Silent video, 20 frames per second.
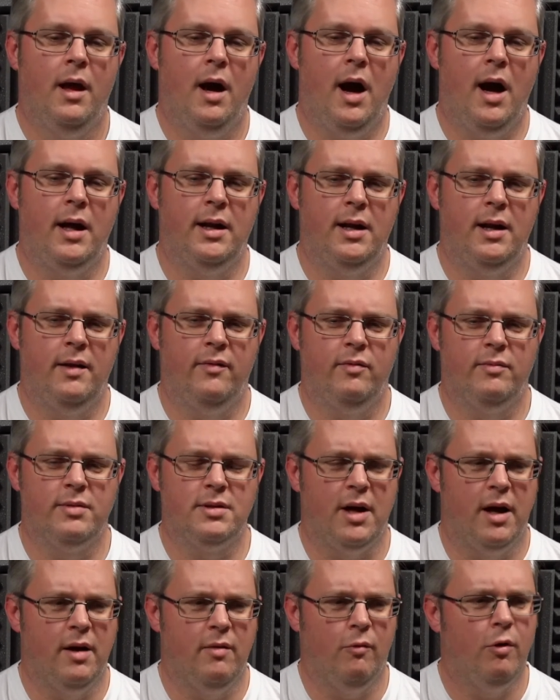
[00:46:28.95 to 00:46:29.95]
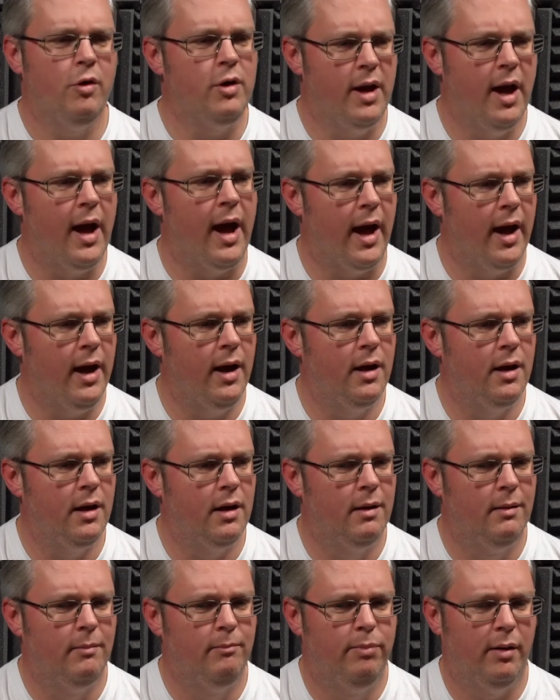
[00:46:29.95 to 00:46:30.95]
And everyone was like, well, yeah,
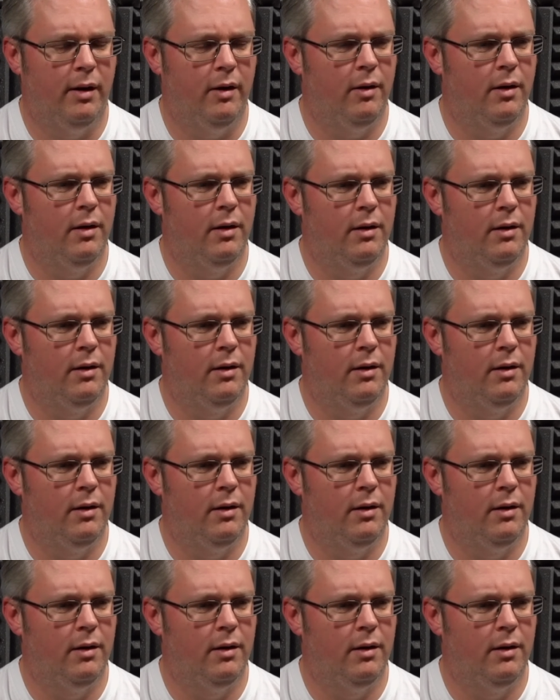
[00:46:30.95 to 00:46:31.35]
but